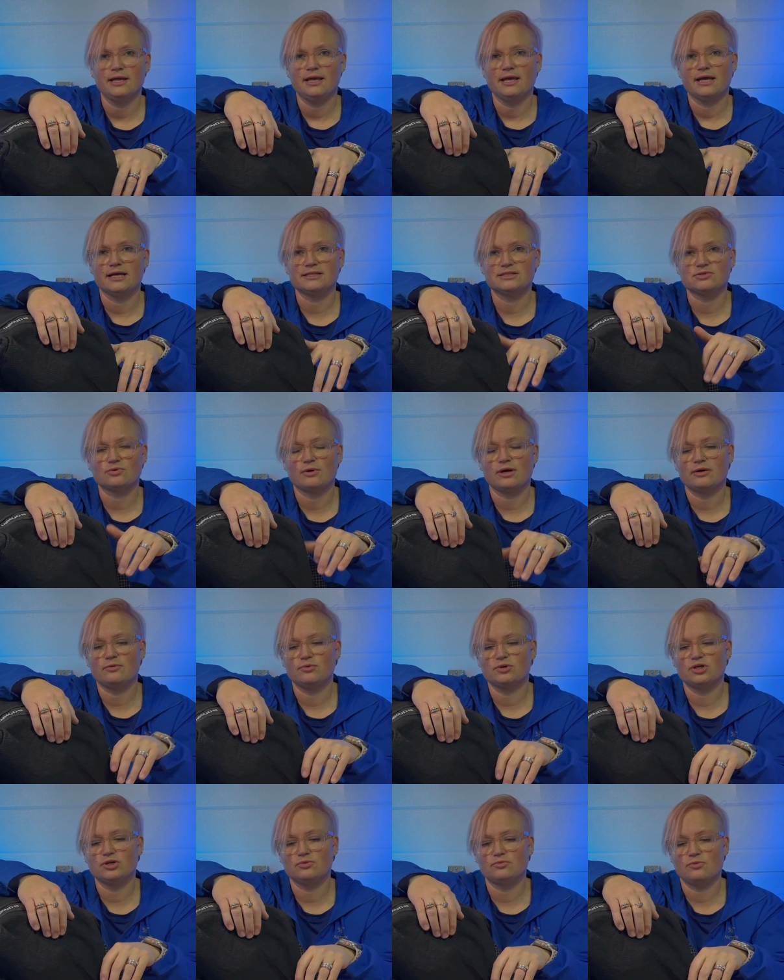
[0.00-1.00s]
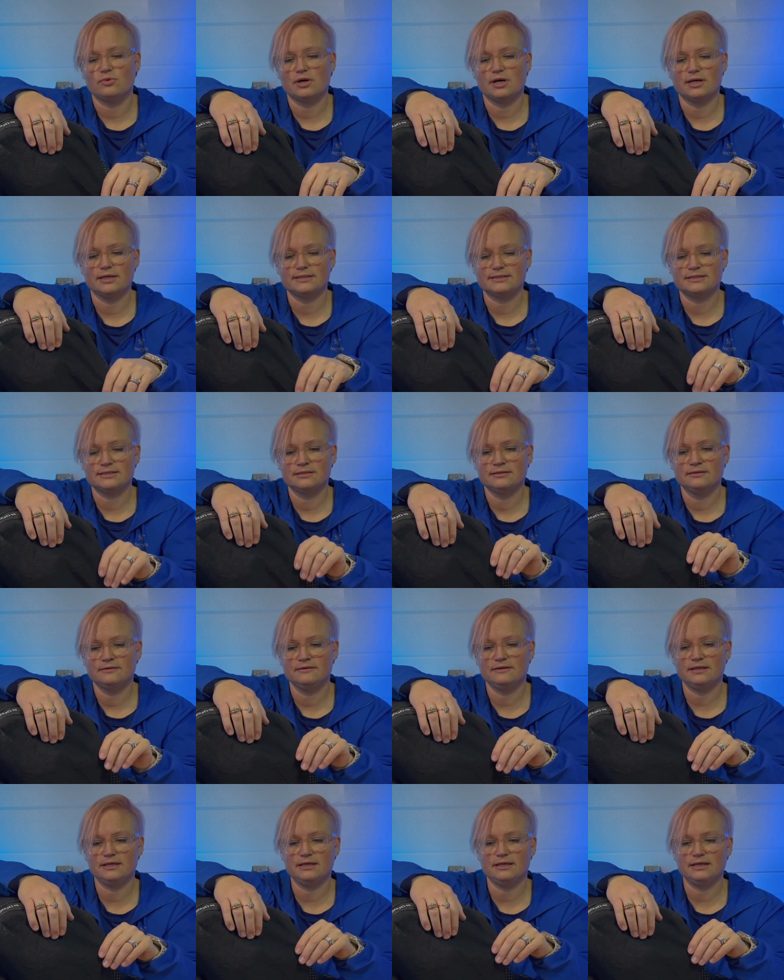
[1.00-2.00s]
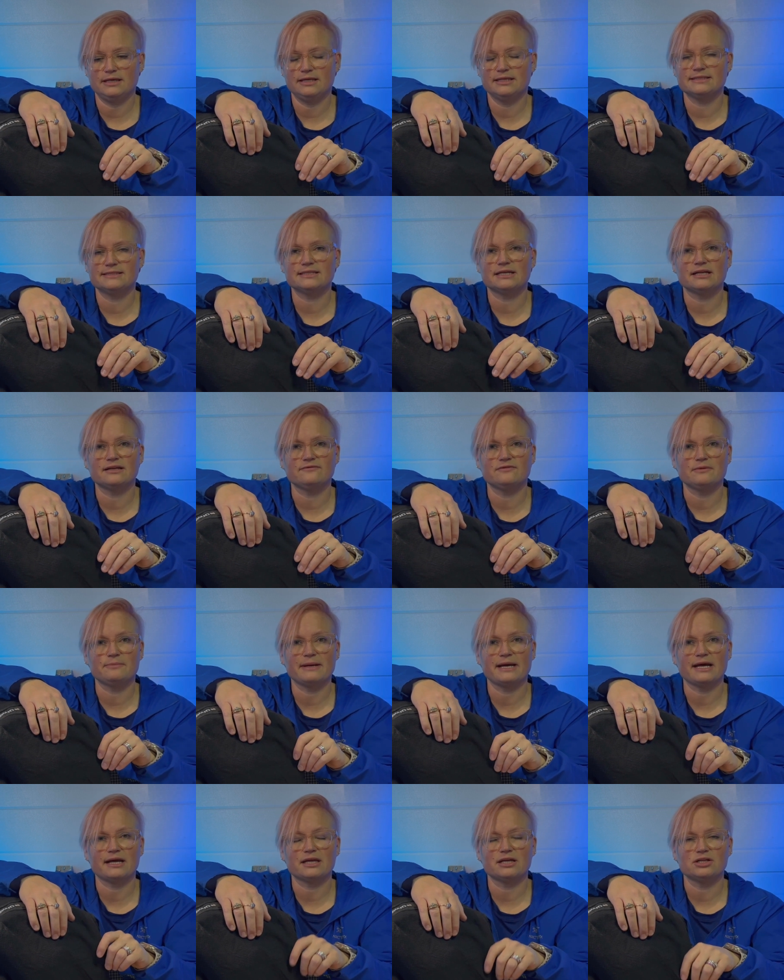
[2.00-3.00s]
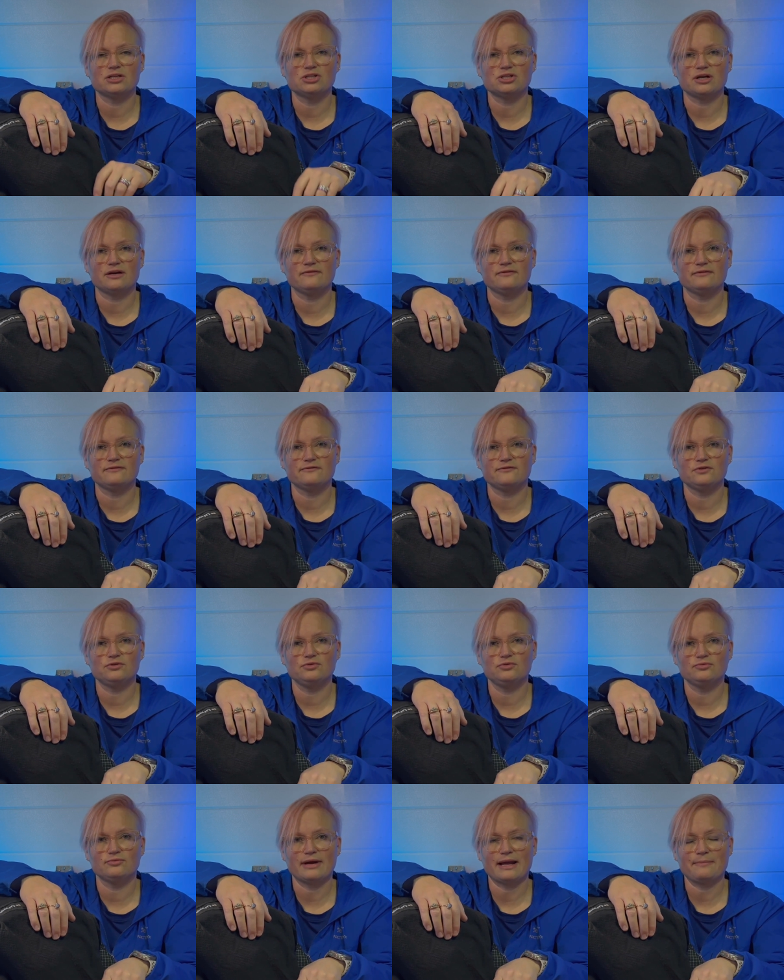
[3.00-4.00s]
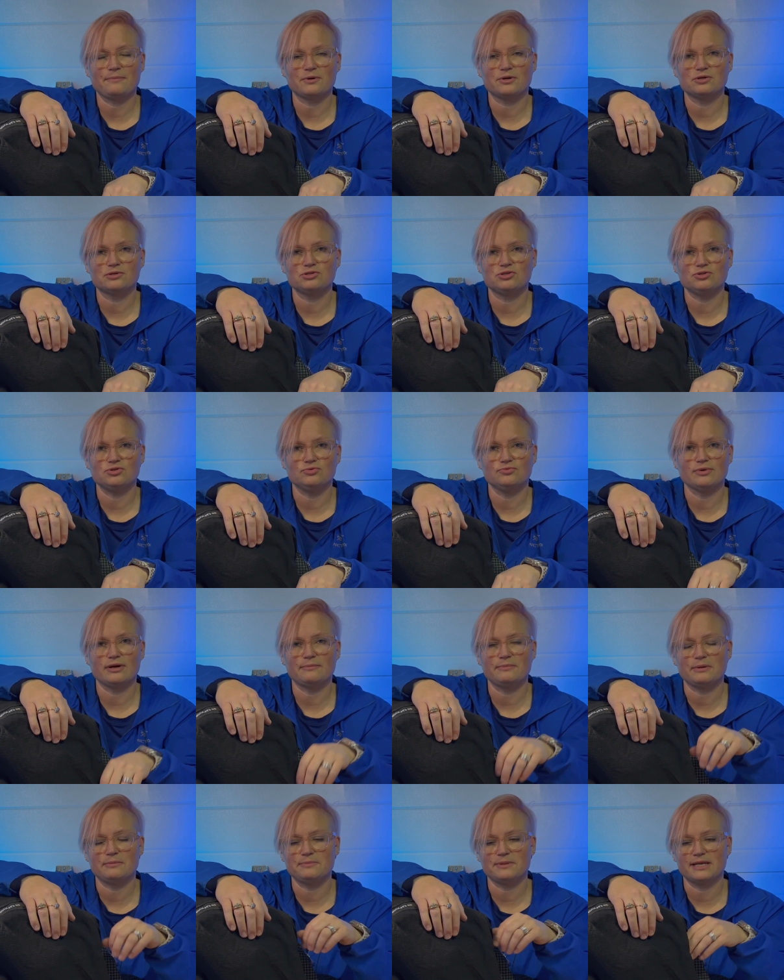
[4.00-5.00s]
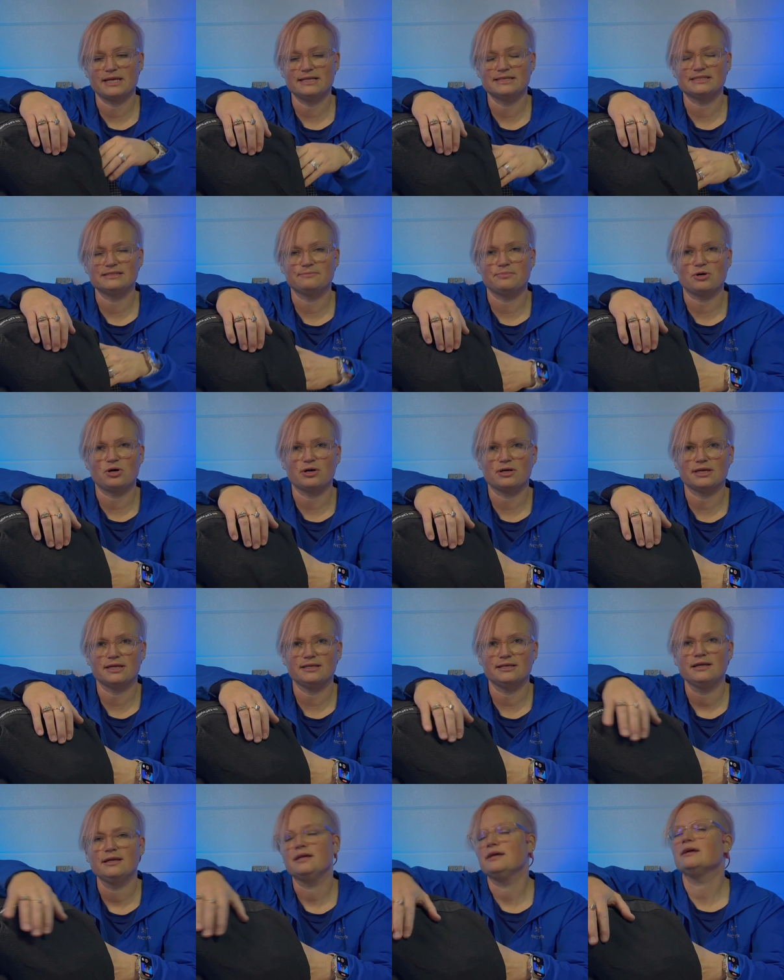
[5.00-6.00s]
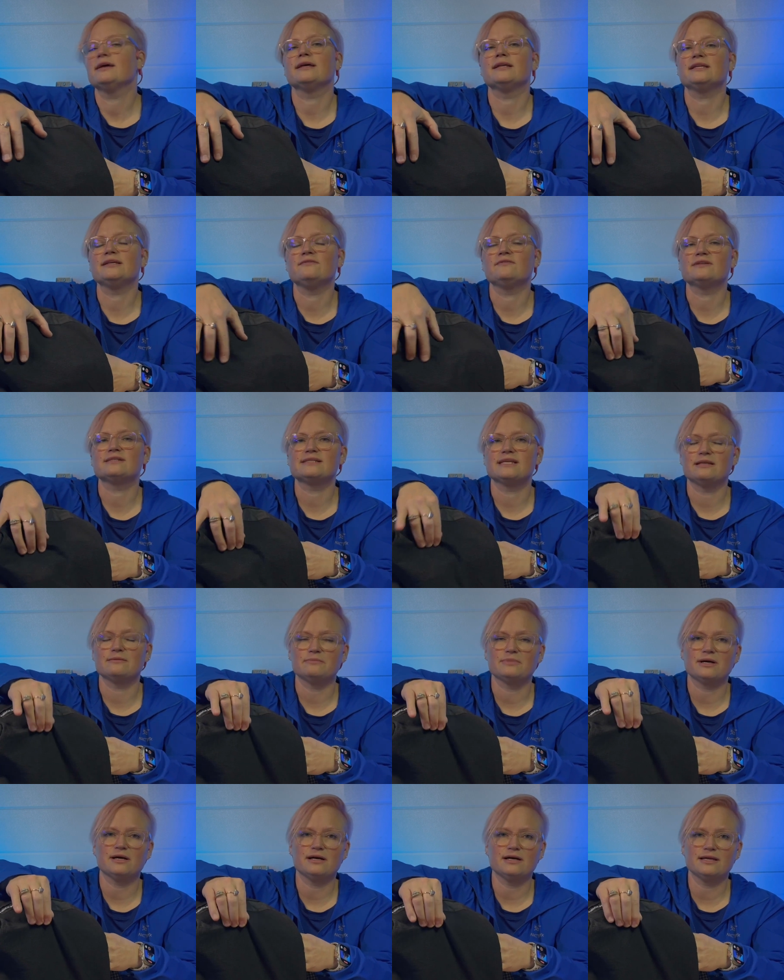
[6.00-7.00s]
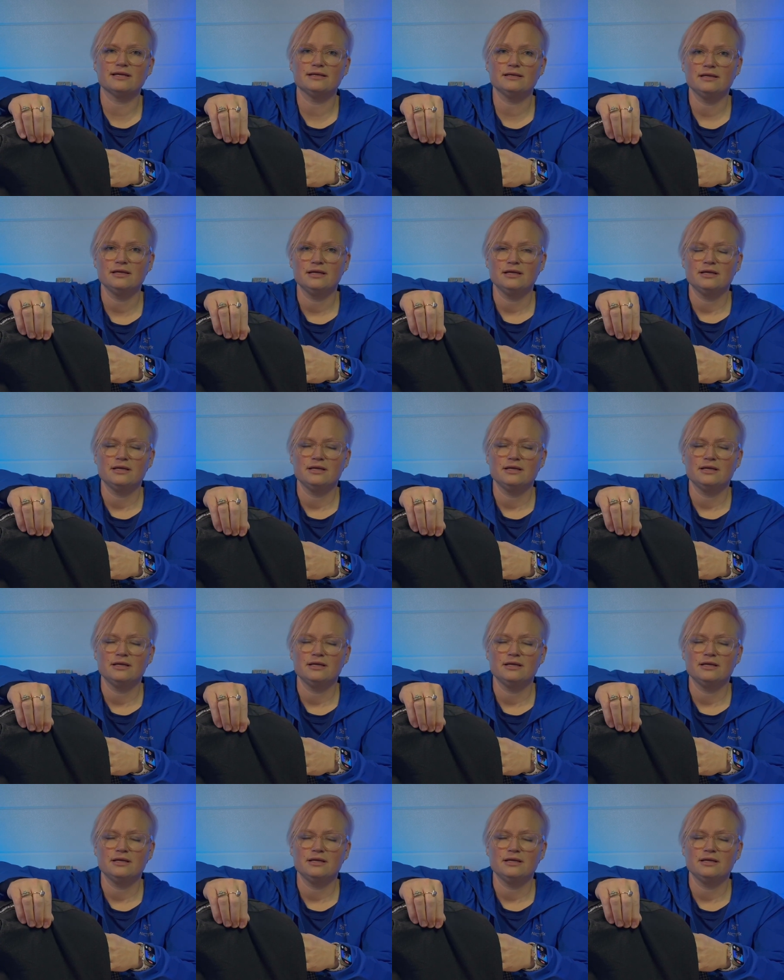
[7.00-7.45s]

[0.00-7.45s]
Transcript: and so I wouldn't want the inside of the package of a food wrapper to rub up against the pocket and leave a scent behind.